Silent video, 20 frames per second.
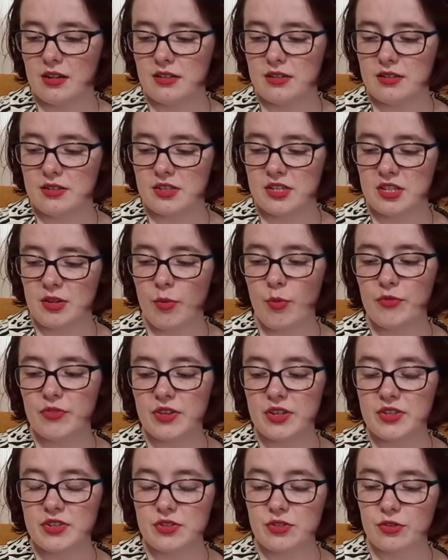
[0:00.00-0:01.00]
some of
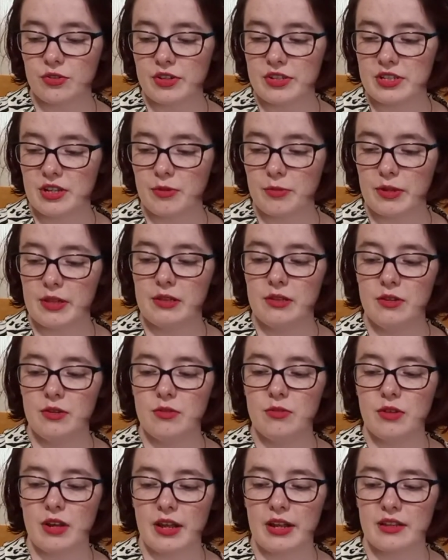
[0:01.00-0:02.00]
these stories I will know,
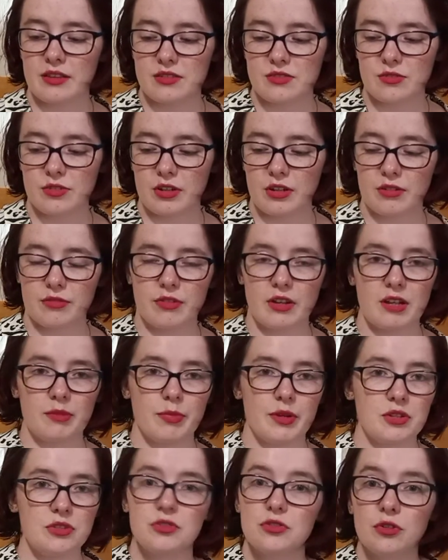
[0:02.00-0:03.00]
like the story of like
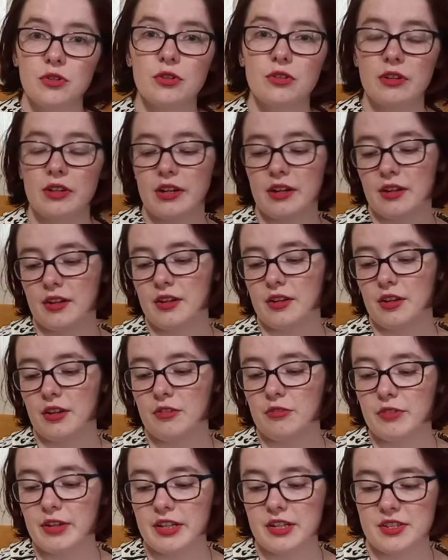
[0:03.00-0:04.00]
Pandora,
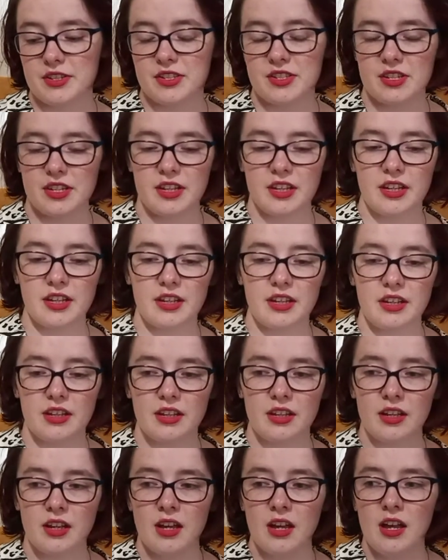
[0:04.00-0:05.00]
Eurydice,
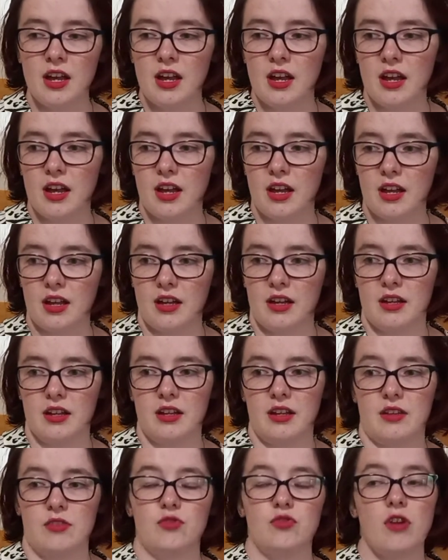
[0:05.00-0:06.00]

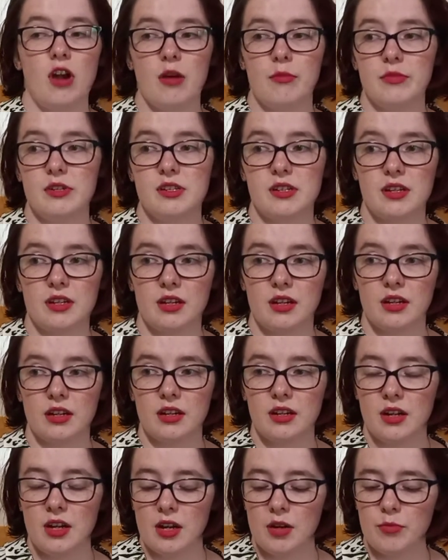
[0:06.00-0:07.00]
Andromeda,
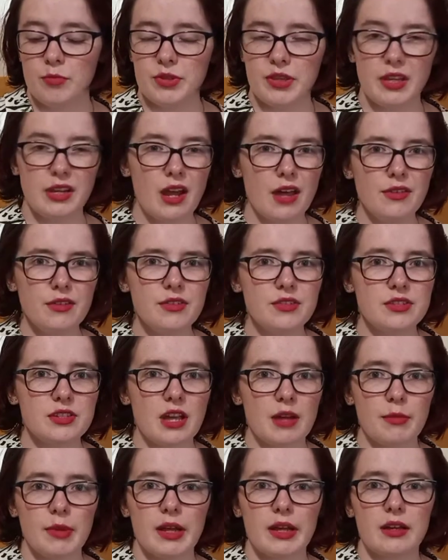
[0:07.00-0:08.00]
but then others
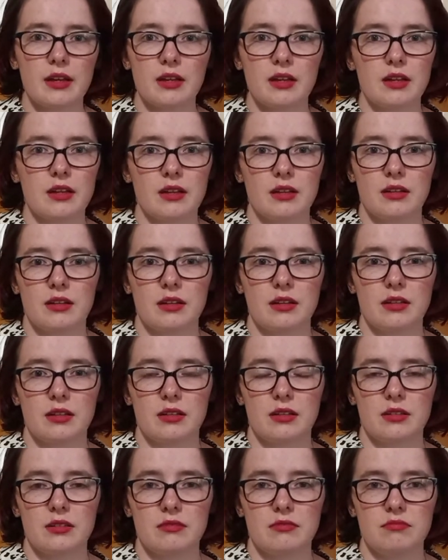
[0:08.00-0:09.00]
I'm like
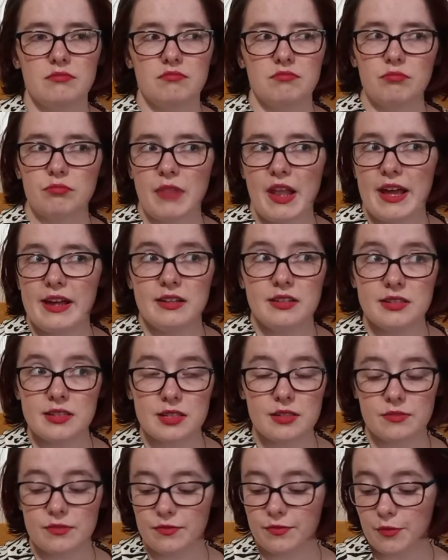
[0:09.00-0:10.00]

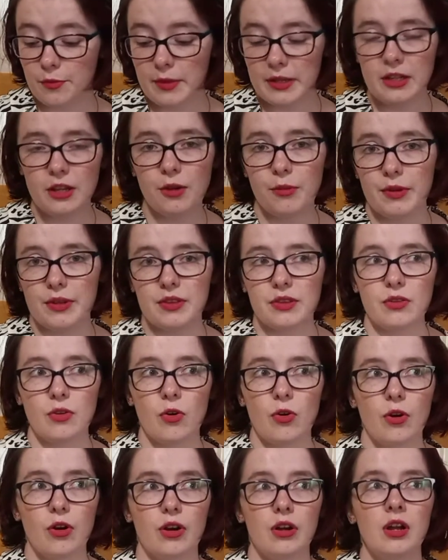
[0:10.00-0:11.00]
less familiar with,
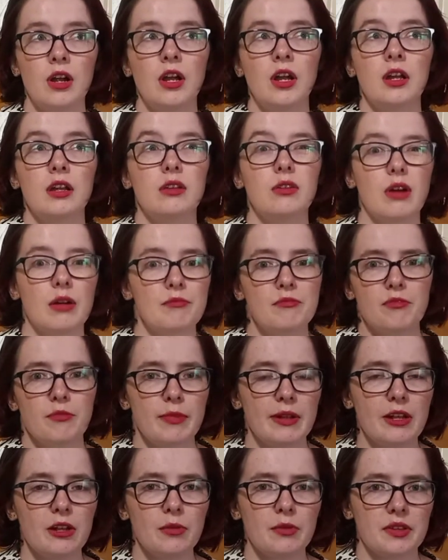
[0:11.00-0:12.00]
or I'm
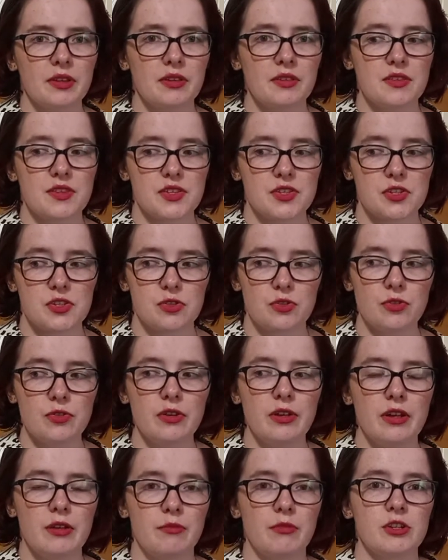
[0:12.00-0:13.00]
familiar with the
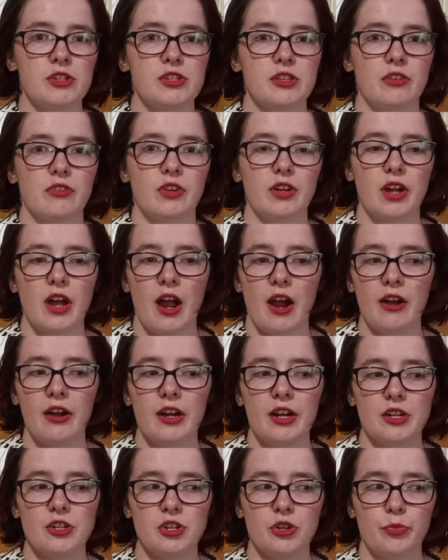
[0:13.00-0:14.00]
story in which they're a
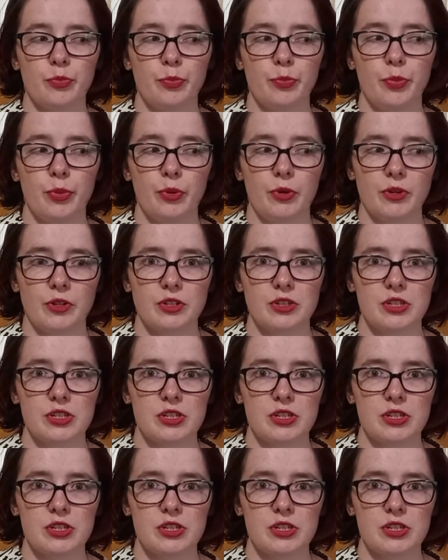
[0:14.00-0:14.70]
character, but